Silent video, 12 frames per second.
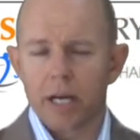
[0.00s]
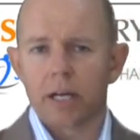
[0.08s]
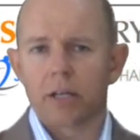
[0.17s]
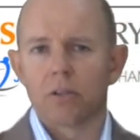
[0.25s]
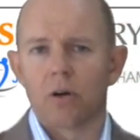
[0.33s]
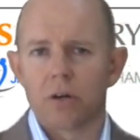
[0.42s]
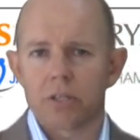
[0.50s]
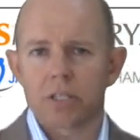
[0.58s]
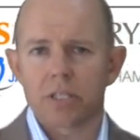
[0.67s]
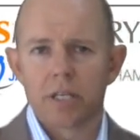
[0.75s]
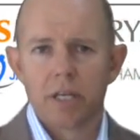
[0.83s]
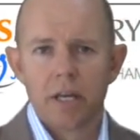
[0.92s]

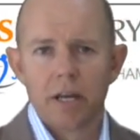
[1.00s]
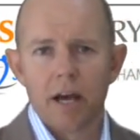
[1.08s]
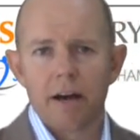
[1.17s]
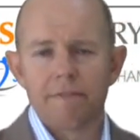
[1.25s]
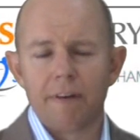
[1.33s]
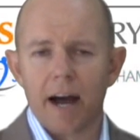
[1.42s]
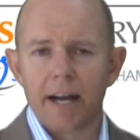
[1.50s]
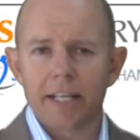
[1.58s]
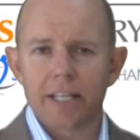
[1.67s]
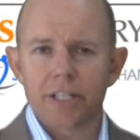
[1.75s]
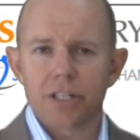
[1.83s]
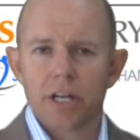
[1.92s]
gloss, a
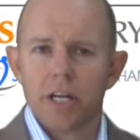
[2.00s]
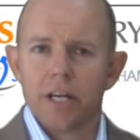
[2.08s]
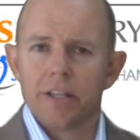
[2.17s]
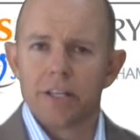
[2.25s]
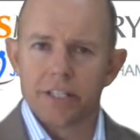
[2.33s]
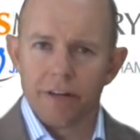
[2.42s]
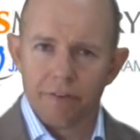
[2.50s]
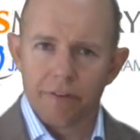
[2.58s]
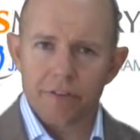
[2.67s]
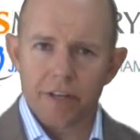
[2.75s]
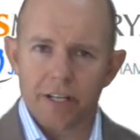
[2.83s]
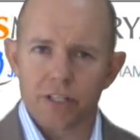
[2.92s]
varnish. There's different
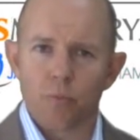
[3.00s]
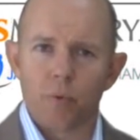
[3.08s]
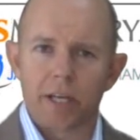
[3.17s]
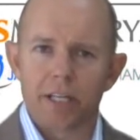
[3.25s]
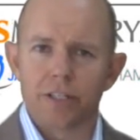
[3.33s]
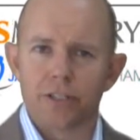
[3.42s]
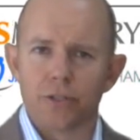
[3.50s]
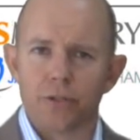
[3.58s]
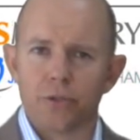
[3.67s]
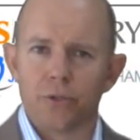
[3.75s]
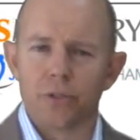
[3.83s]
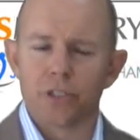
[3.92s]
things that we can
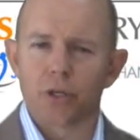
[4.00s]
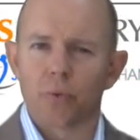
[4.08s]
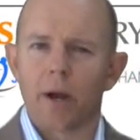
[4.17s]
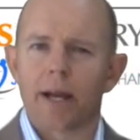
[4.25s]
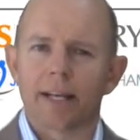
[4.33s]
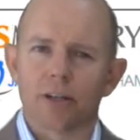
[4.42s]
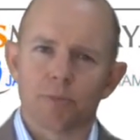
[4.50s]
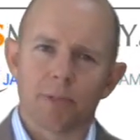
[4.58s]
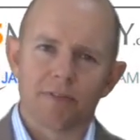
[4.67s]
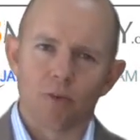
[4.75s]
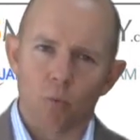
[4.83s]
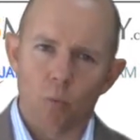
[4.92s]
do to create a little bit of
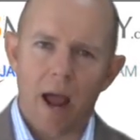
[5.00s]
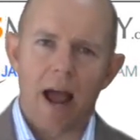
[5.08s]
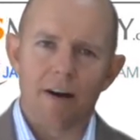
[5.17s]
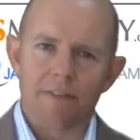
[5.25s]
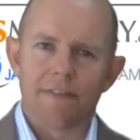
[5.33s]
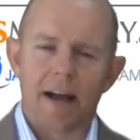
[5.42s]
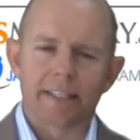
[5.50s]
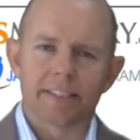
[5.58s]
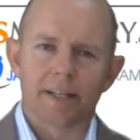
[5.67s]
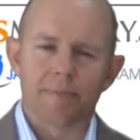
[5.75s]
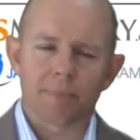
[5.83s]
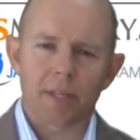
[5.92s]
a wow
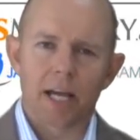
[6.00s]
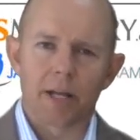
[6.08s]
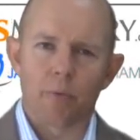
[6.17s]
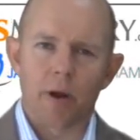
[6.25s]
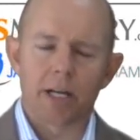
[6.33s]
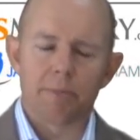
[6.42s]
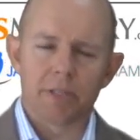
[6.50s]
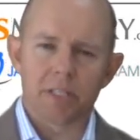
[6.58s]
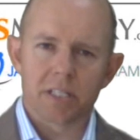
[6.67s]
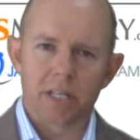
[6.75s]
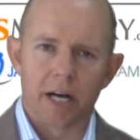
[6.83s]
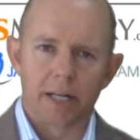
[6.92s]
factor around your business
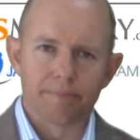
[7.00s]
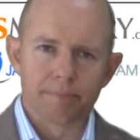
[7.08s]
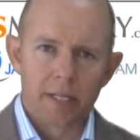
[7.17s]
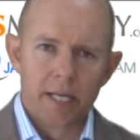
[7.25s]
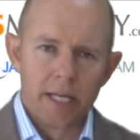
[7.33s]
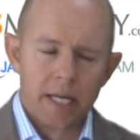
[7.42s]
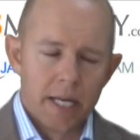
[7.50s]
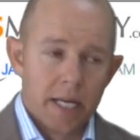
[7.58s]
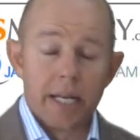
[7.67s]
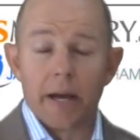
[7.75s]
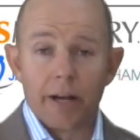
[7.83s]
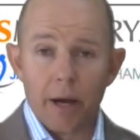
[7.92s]
card.
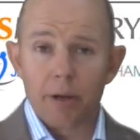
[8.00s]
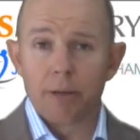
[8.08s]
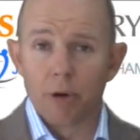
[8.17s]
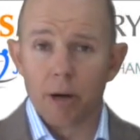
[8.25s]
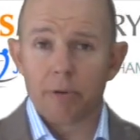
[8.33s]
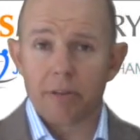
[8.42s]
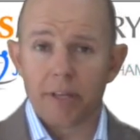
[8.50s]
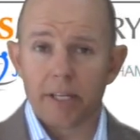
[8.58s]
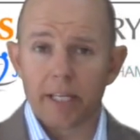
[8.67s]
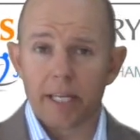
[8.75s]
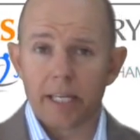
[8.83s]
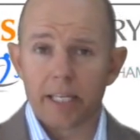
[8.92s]
Now, I know what you might be
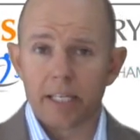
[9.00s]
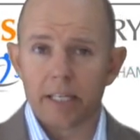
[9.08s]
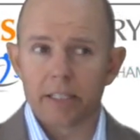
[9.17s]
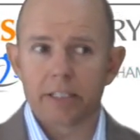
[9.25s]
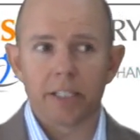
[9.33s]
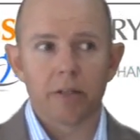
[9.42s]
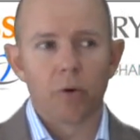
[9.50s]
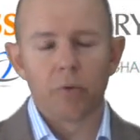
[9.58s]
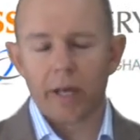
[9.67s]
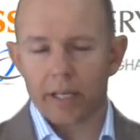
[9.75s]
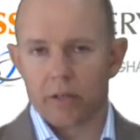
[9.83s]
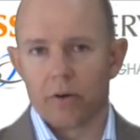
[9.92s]
thinking, gee, all
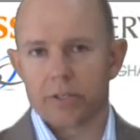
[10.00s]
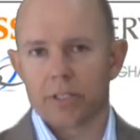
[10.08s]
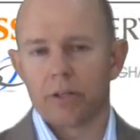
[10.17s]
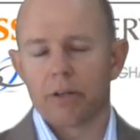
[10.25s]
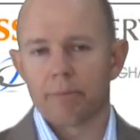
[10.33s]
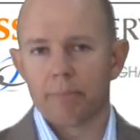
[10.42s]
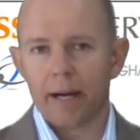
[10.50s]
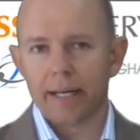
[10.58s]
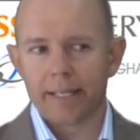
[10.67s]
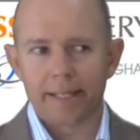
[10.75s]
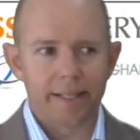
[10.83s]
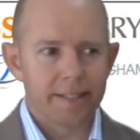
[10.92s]
that costs a lot of
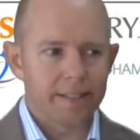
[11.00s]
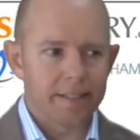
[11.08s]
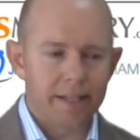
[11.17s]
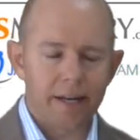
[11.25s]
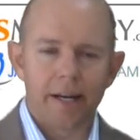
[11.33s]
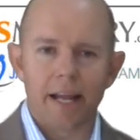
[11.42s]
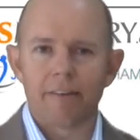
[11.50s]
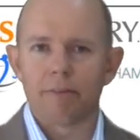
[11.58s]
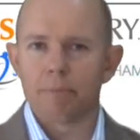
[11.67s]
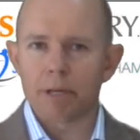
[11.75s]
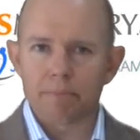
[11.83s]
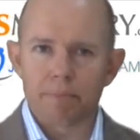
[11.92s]
money and I don't have a
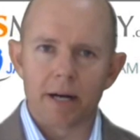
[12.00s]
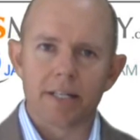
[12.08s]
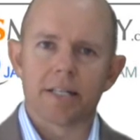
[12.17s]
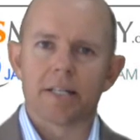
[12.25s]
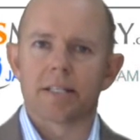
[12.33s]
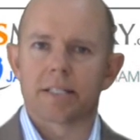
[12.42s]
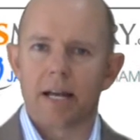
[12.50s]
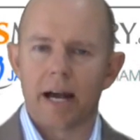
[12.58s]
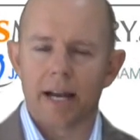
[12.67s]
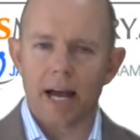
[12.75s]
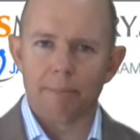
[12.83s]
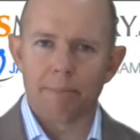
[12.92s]
big budget to start
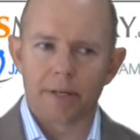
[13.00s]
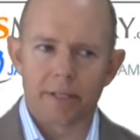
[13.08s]
up,